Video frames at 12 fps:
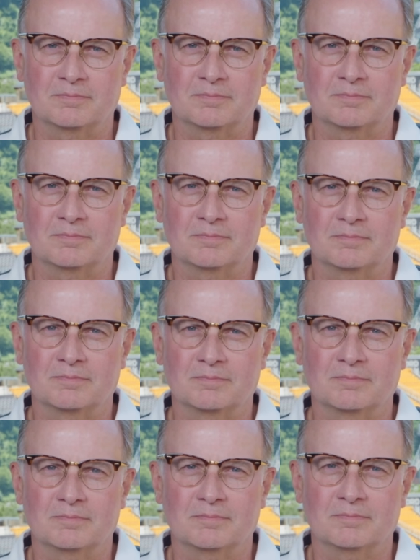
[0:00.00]

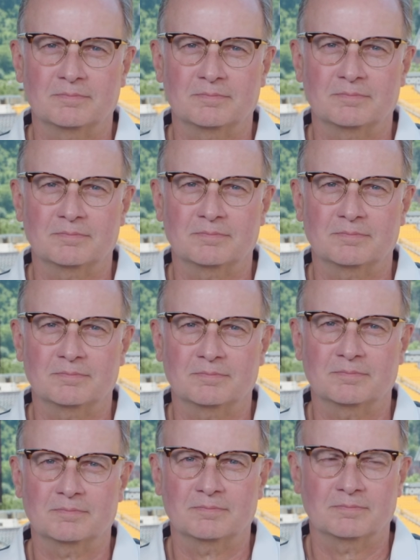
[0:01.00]

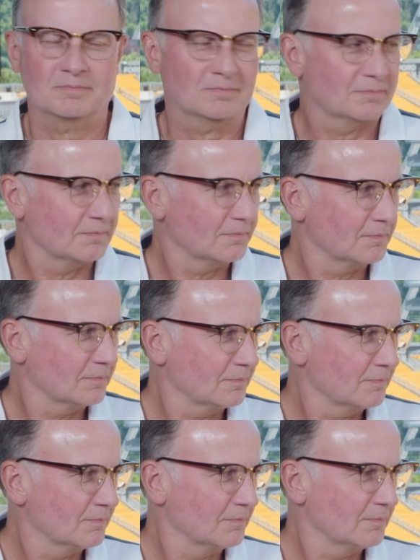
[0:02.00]

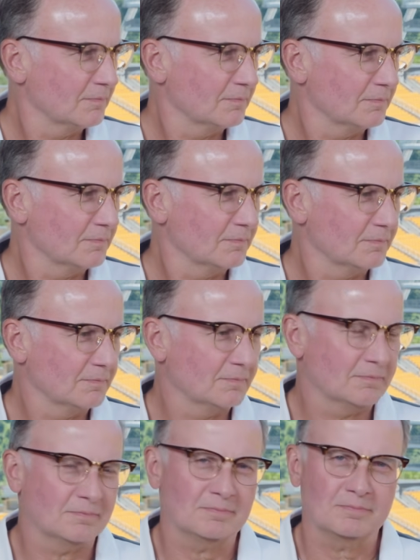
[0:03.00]

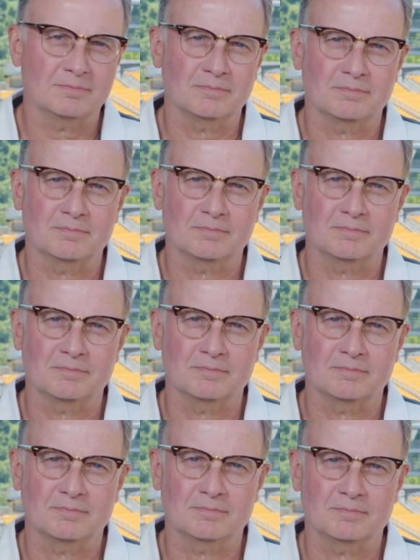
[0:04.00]

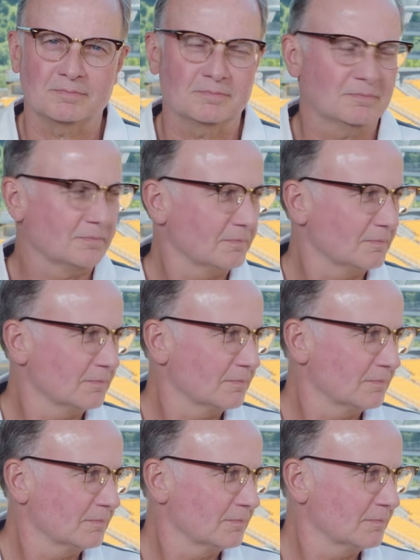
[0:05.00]

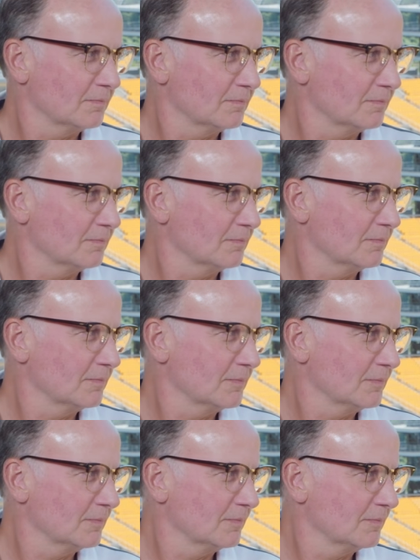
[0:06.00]

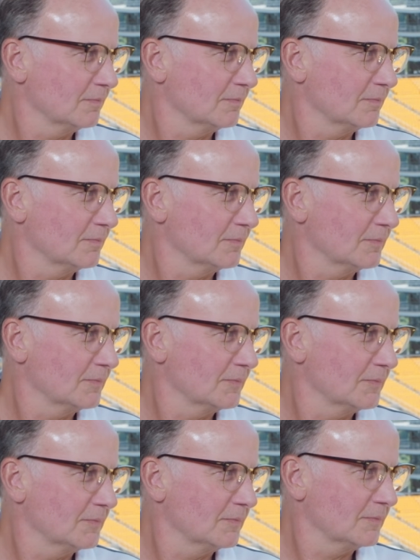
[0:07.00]
No words are spoken by the person on screen.